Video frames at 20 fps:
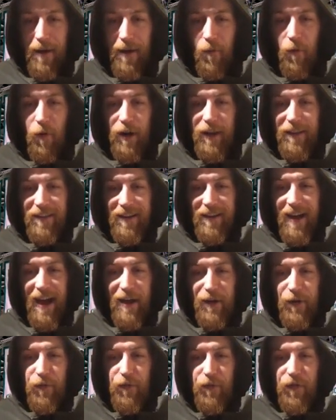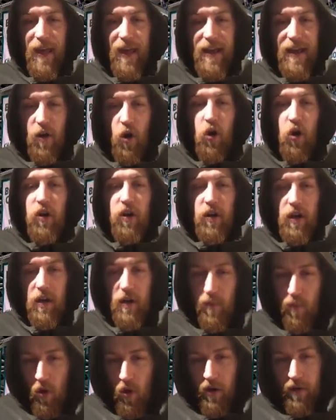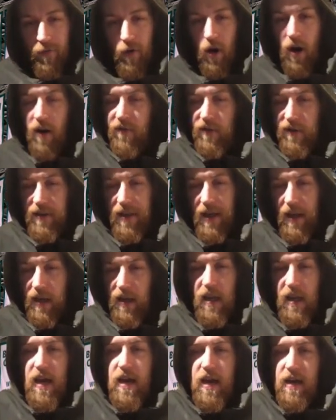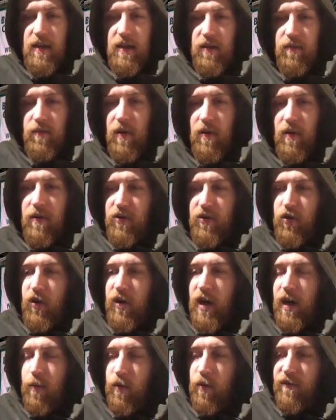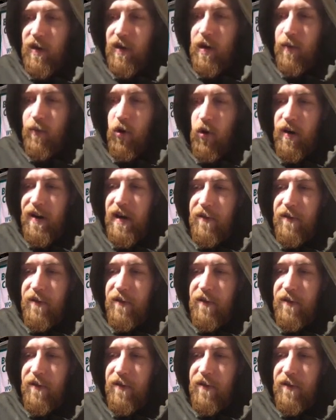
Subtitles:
wanting to kind of take on a LeBron rather than join up with a LeBron.